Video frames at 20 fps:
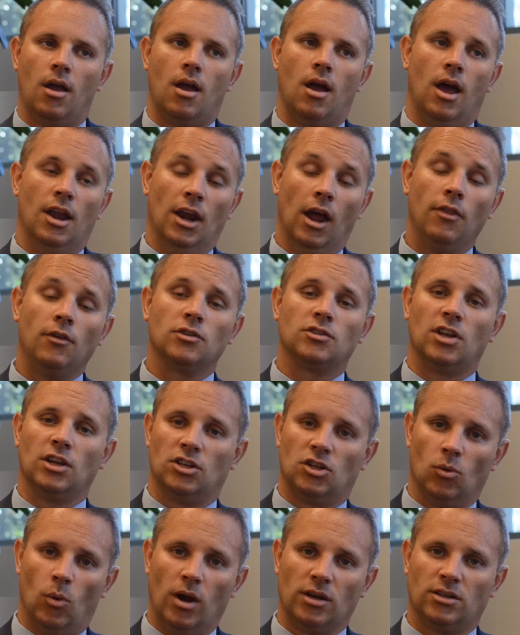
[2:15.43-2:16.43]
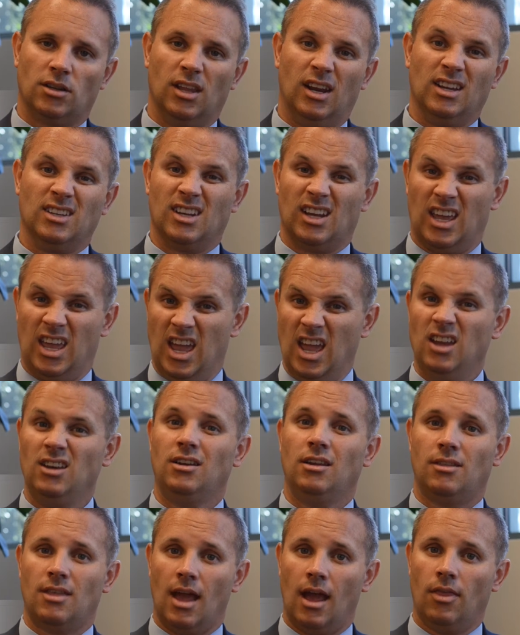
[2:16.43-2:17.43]
Another situation that is akin
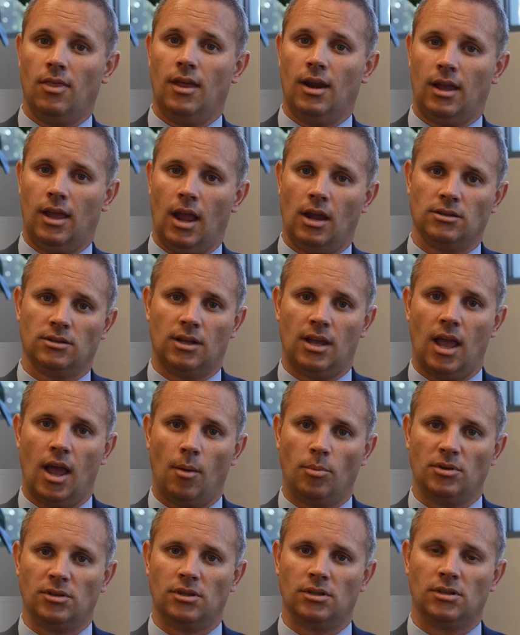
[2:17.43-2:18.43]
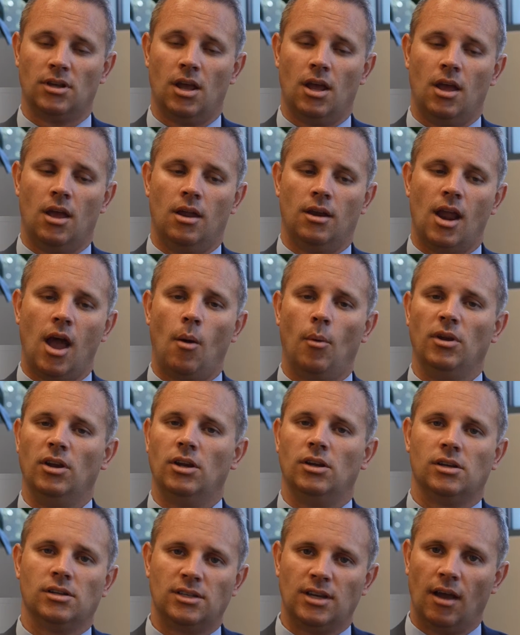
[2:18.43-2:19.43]
to that occasionally happens is not when you
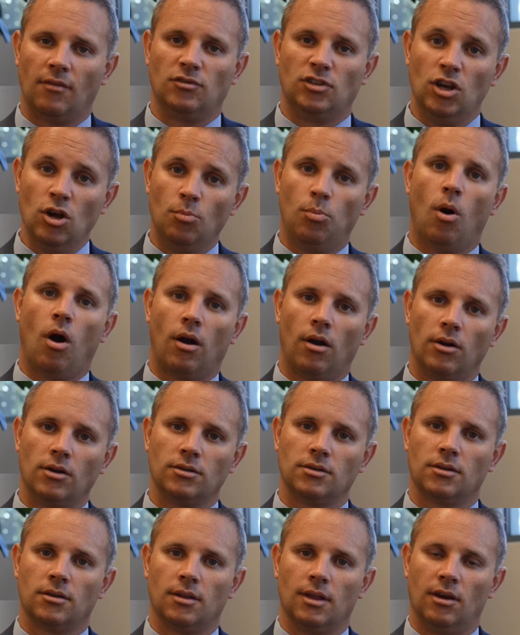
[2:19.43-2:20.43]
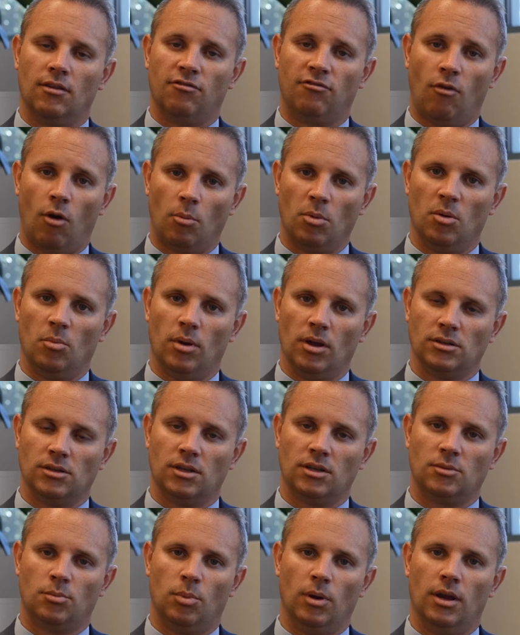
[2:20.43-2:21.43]
just have two partners that have formed a
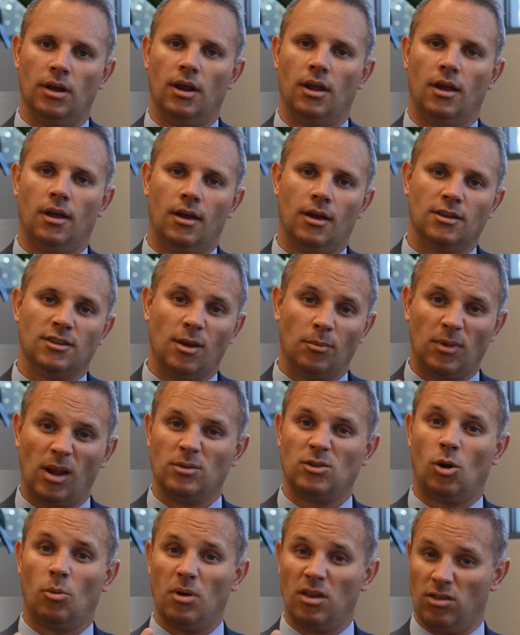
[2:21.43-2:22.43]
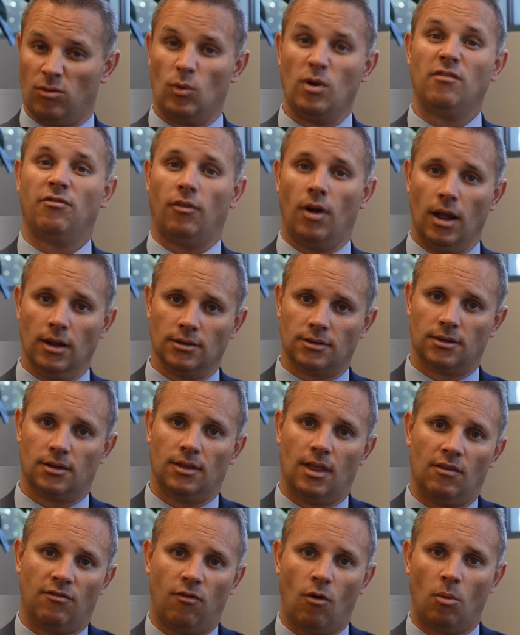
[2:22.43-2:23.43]
business, but sometimes there'll be three friends,
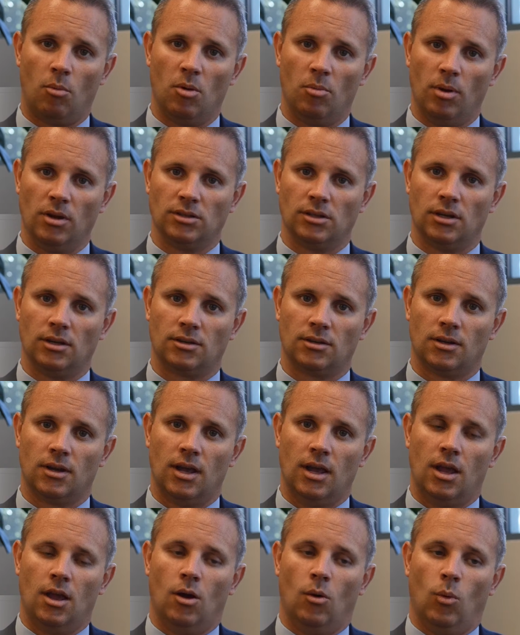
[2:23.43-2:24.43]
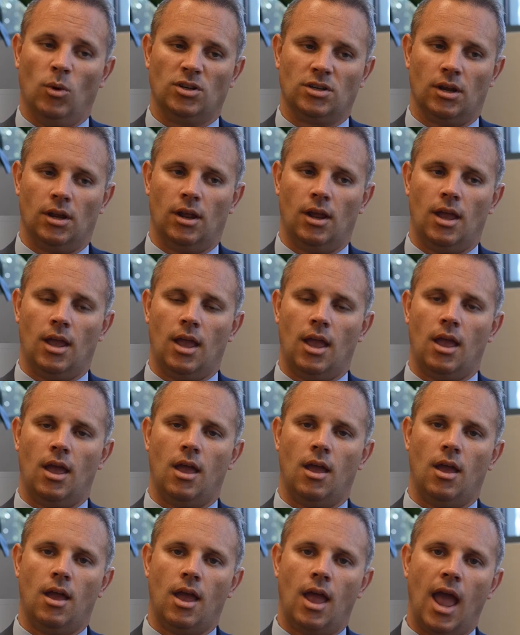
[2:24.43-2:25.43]
they form a business, which
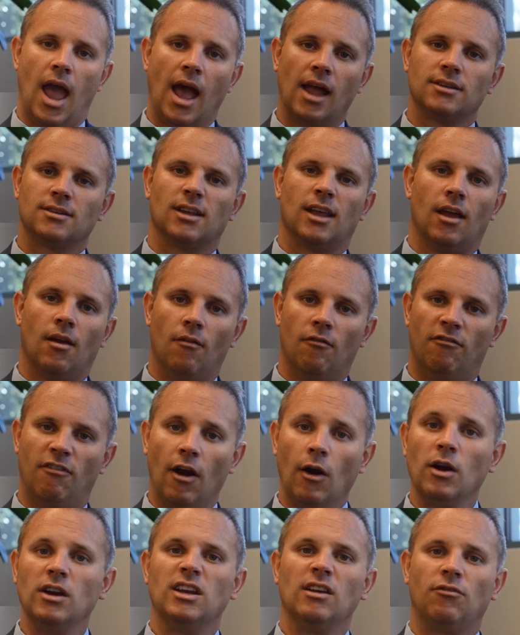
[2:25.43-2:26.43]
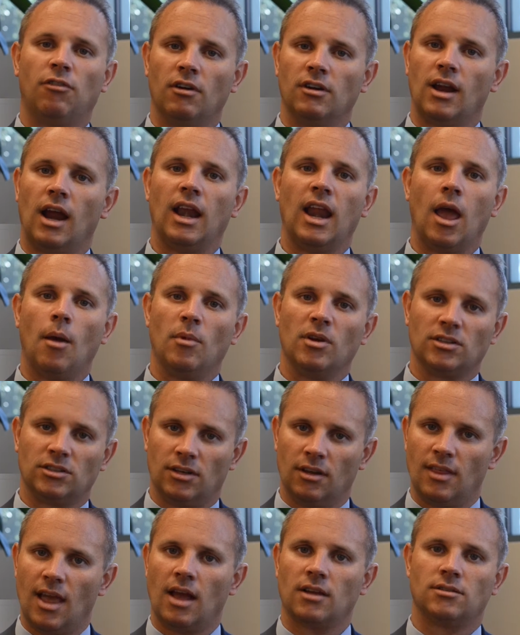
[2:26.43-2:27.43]
adds very different dynamics
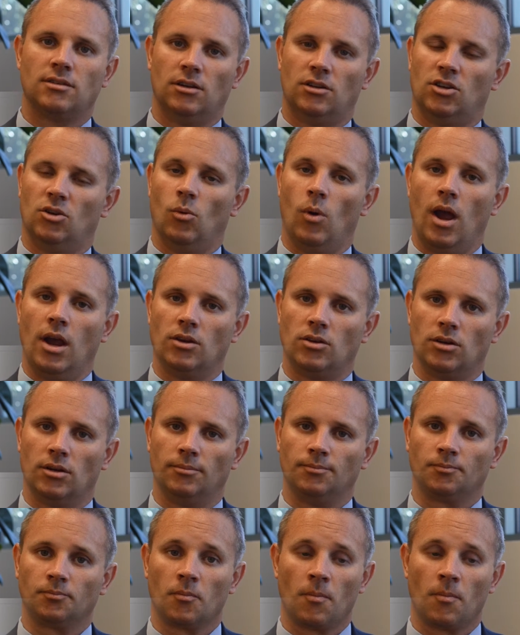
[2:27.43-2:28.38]
to that situation.